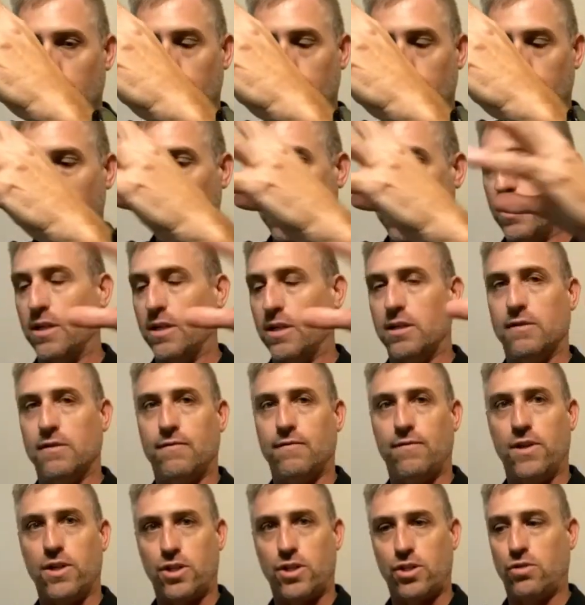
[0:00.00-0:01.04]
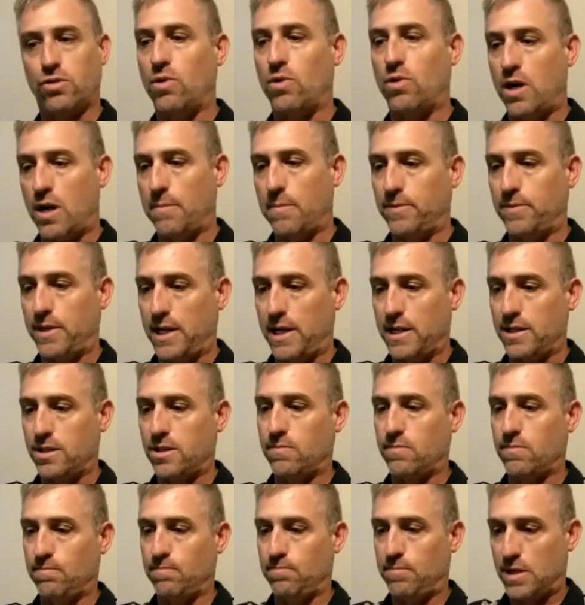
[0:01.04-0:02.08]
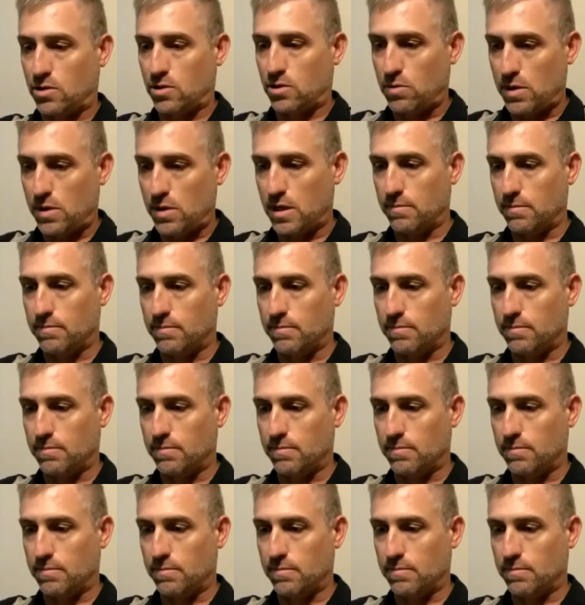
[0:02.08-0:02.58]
because of the swamp that's between them.